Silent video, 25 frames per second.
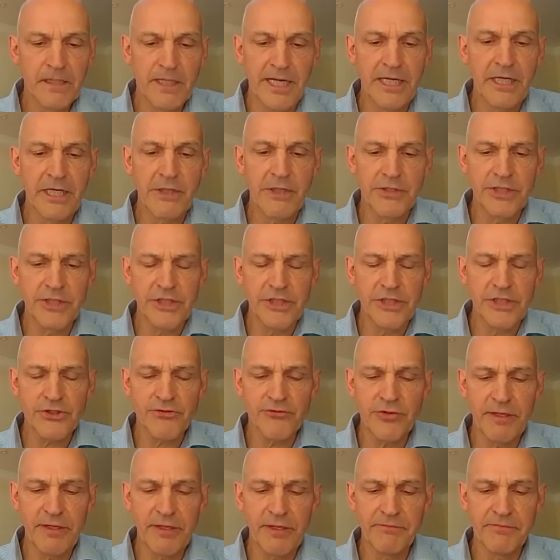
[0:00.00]
Increased
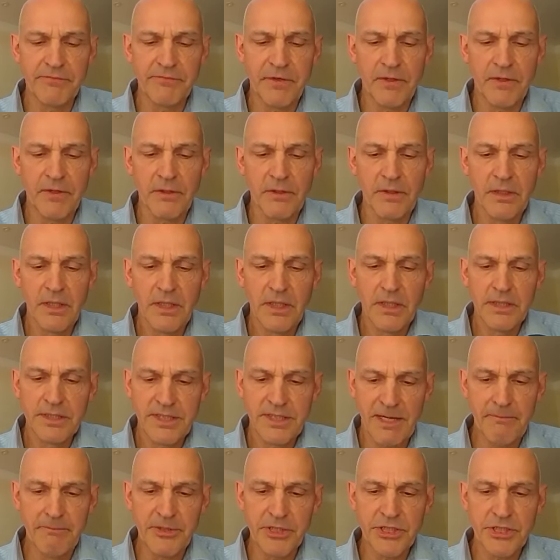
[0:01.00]
rainfall,
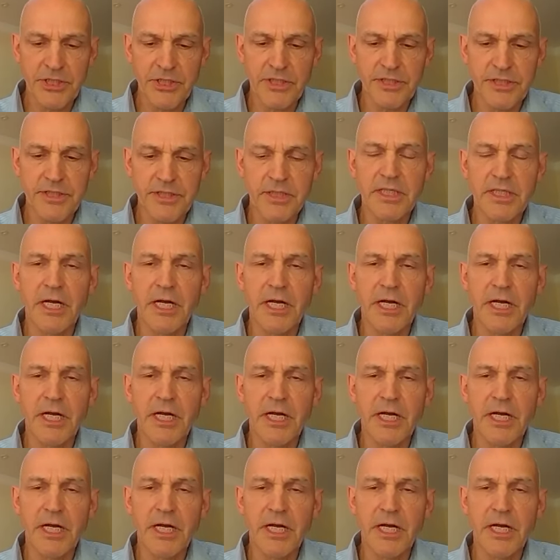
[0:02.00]
temperatures,